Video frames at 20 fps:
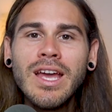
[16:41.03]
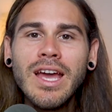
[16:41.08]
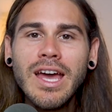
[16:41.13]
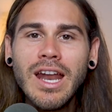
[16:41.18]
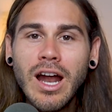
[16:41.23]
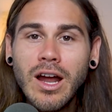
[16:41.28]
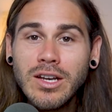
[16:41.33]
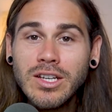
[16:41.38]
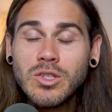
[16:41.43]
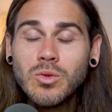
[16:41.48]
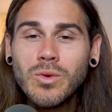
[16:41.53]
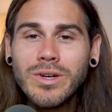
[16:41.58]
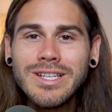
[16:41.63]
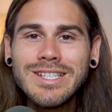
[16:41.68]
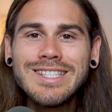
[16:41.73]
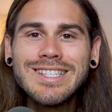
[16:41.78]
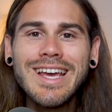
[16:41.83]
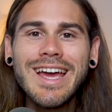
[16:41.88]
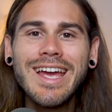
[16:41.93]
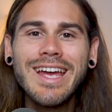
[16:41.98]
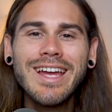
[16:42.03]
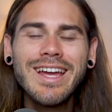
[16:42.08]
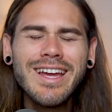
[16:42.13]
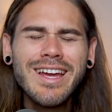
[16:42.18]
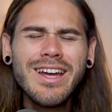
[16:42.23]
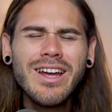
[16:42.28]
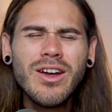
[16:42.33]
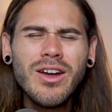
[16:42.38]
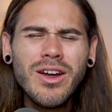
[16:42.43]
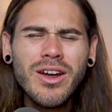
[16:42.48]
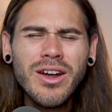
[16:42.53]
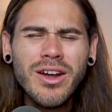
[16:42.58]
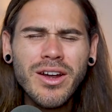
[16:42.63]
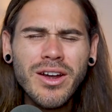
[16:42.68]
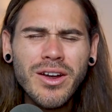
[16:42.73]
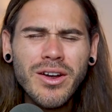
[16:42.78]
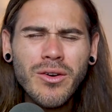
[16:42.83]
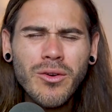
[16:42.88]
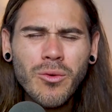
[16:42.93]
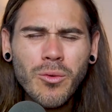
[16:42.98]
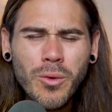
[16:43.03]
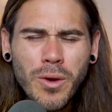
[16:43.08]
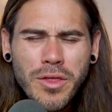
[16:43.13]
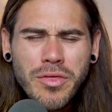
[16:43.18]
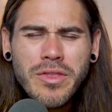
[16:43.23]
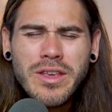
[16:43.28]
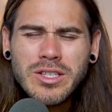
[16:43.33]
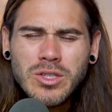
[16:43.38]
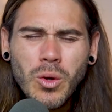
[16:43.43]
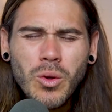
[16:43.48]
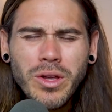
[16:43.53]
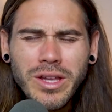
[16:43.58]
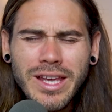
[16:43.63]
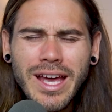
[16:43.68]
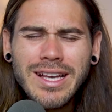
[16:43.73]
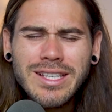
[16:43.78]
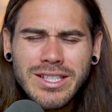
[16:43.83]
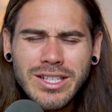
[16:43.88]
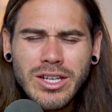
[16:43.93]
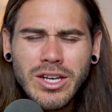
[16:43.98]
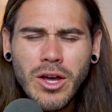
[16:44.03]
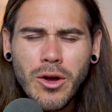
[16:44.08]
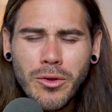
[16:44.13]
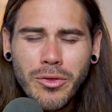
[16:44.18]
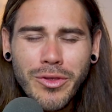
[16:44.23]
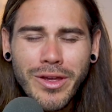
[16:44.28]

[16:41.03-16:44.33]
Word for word: And I just want to say, with this whole yes and no